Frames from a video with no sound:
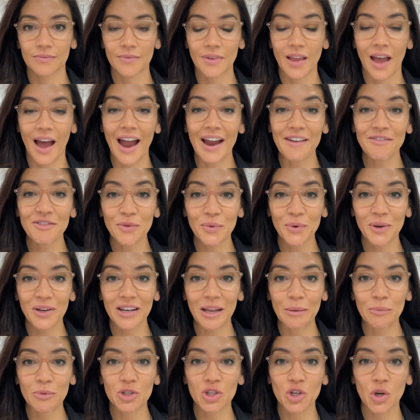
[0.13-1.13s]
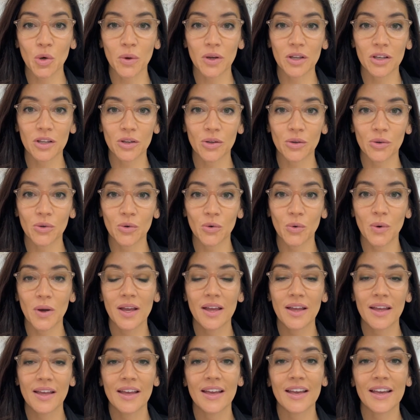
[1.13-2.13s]
Hi everyone, I'm showing you
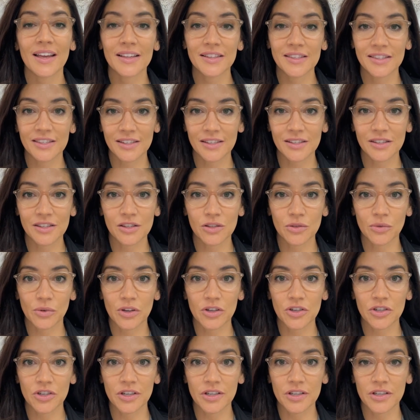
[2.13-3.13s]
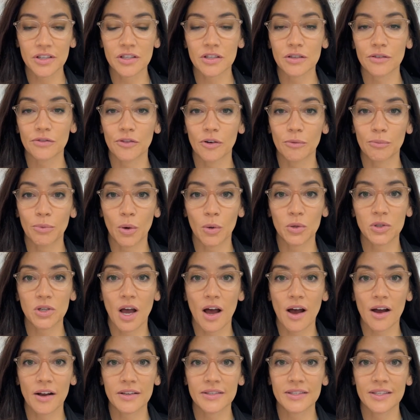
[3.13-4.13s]
insulin syringes for
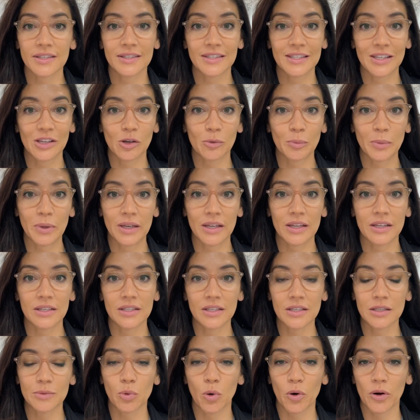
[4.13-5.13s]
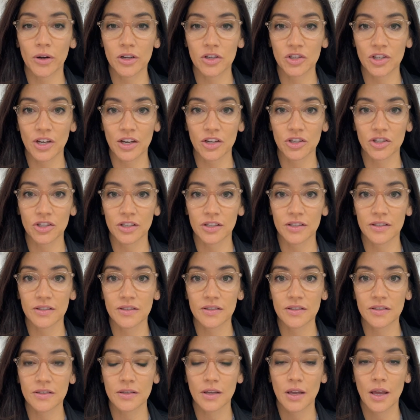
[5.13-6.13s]
Botox, Xeomin, and Dysport
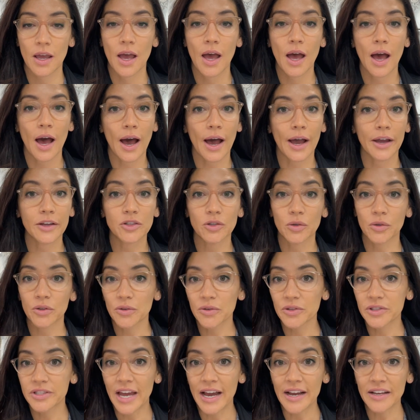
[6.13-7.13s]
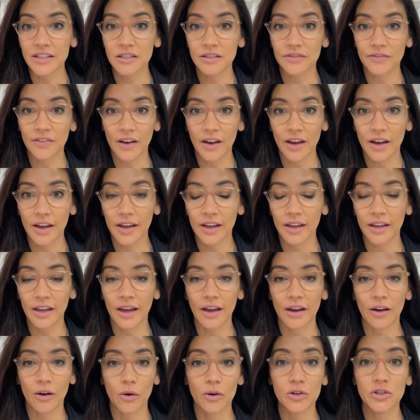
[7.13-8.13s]
injections. I don't use Daxxify
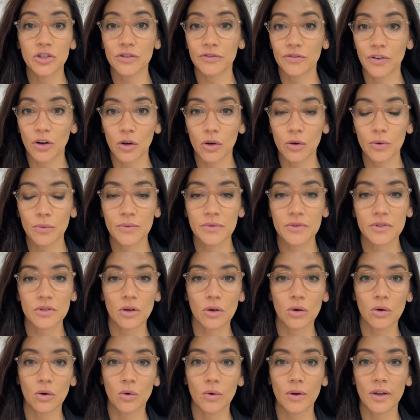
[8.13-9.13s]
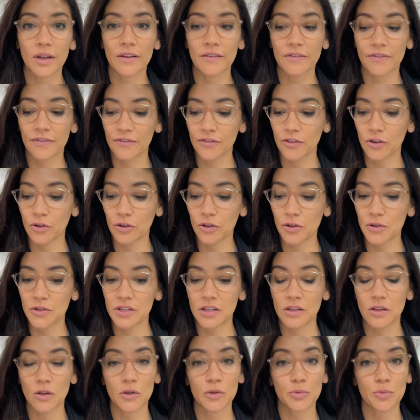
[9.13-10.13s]
or Jeuveau, so if you're
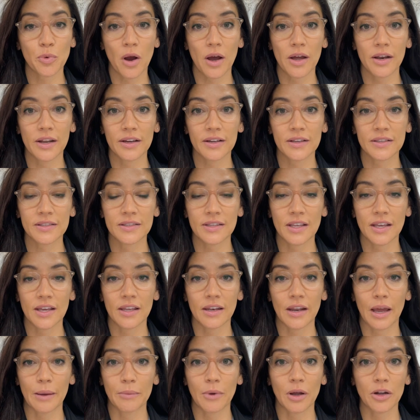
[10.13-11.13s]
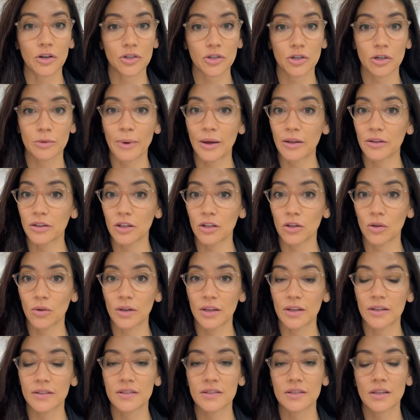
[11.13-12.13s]
using those products, then I'm not sure about the
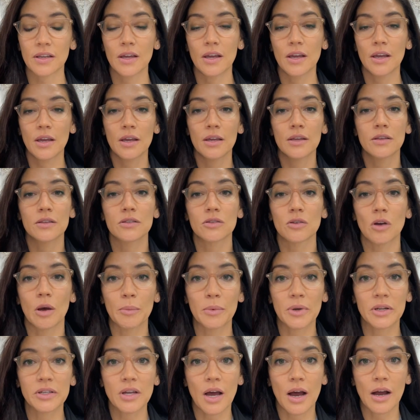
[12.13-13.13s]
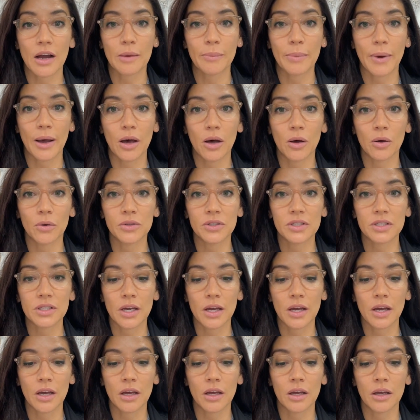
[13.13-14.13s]
units. So I'm going to talk about
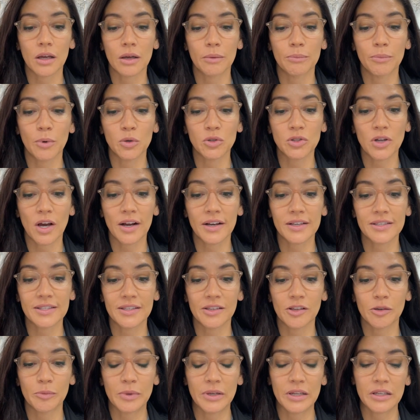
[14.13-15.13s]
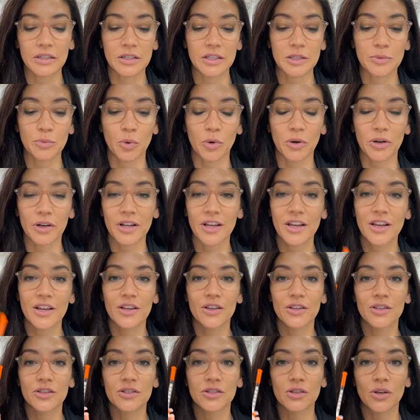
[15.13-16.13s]
Botox, Xeomin, and Dysport.
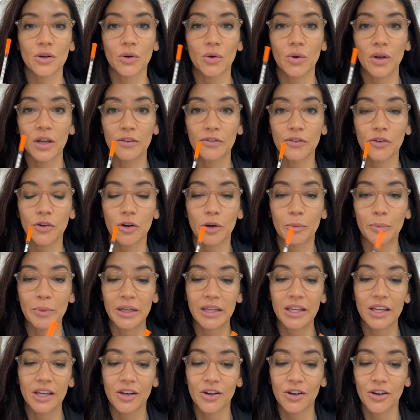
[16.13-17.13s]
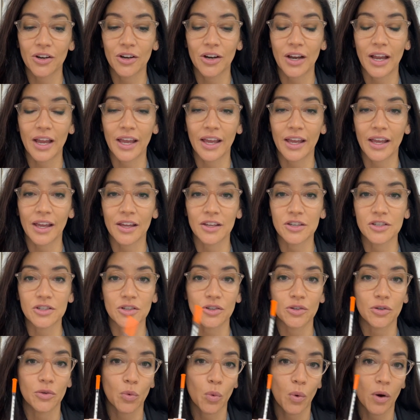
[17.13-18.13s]
So if you're a beginner and
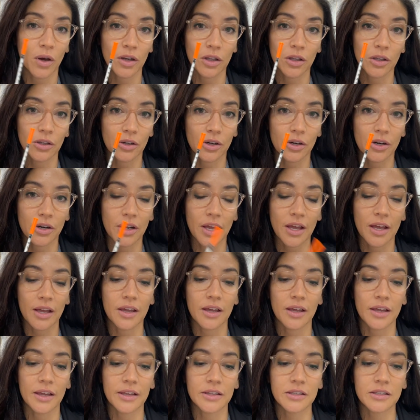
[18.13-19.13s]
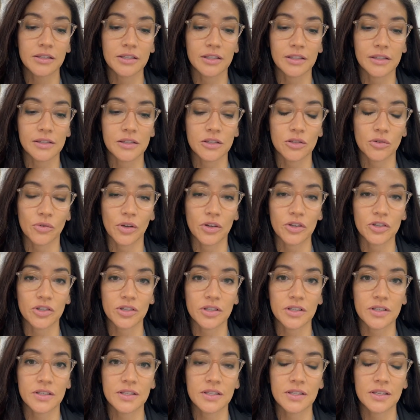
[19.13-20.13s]
you want to learn insulin
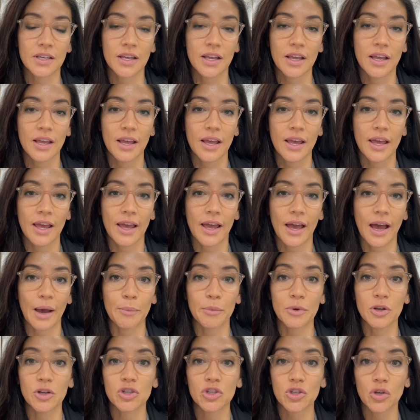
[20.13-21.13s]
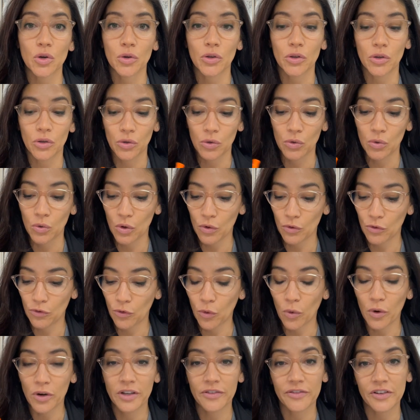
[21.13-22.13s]
syringes, I'm going to show you
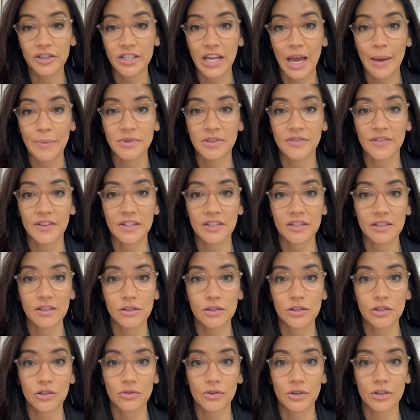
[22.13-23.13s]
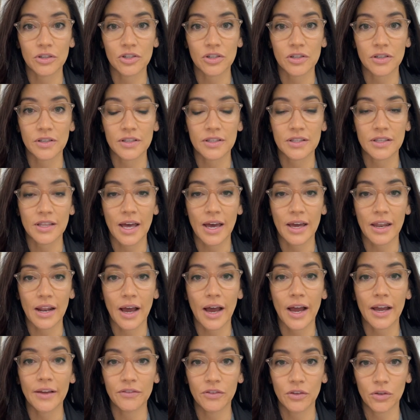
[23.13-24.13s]
4 different types of insulin syringes that
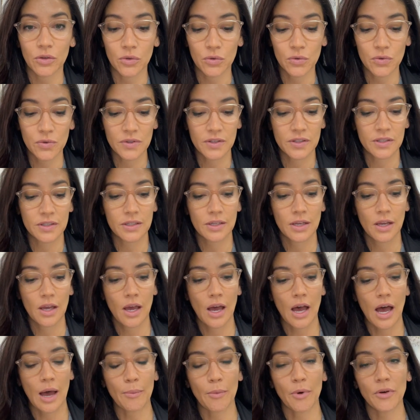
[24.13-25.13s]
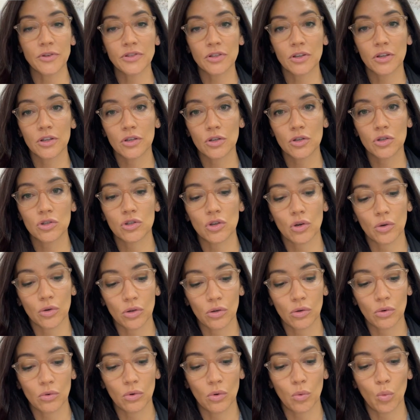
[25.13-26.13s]
I've used. I'm also going to show
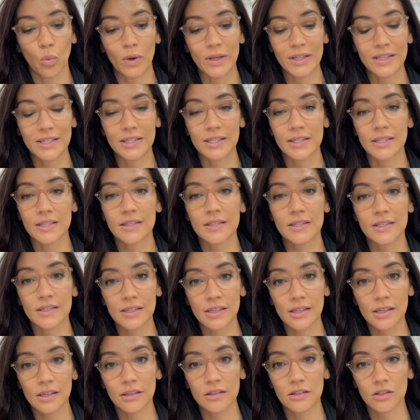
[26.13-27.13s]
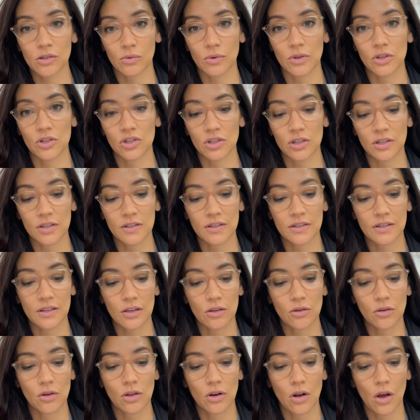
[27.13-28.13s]
you 1cc syringes
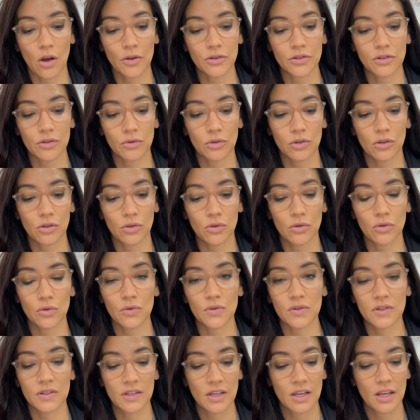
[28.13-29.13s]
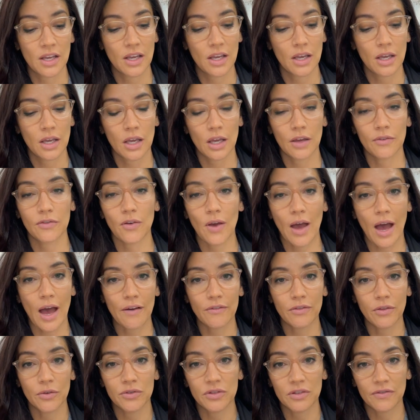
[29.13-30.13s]
that you can also use if you
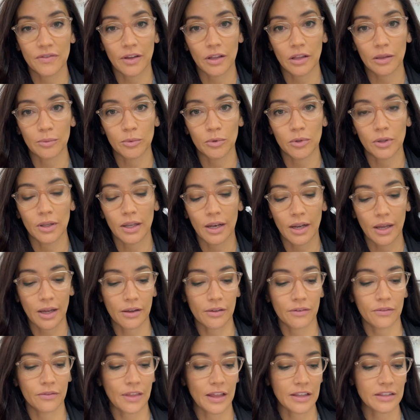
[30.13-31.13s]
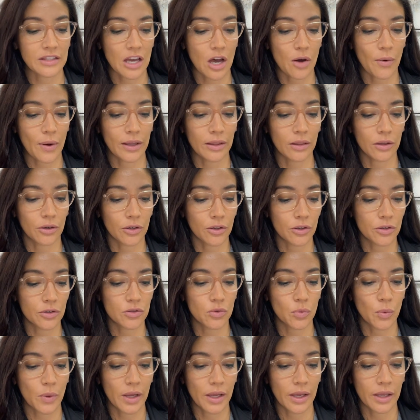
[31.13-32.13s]
have those available. And that's how I learned
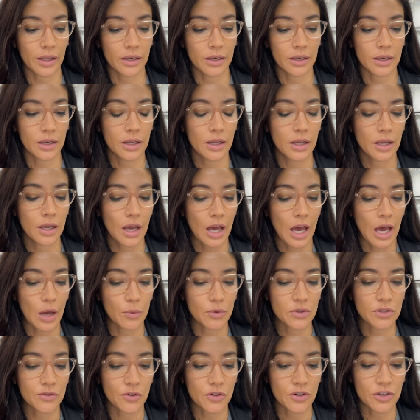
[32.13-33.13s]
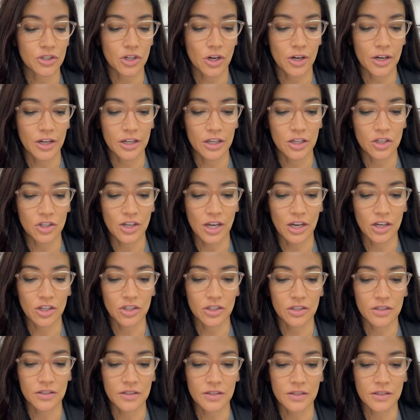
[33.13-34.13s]
when I was first starting
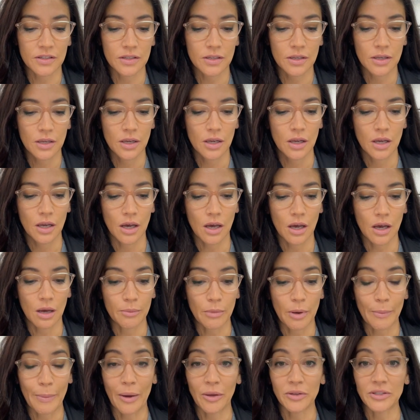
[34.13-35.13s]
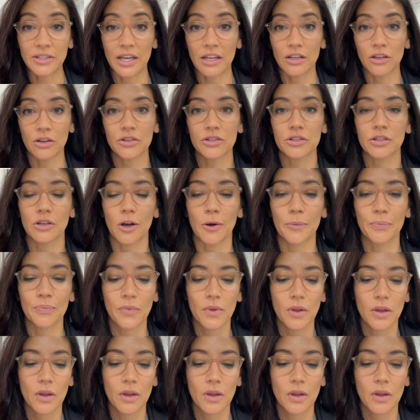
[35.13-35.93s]
injections about 10 years ago.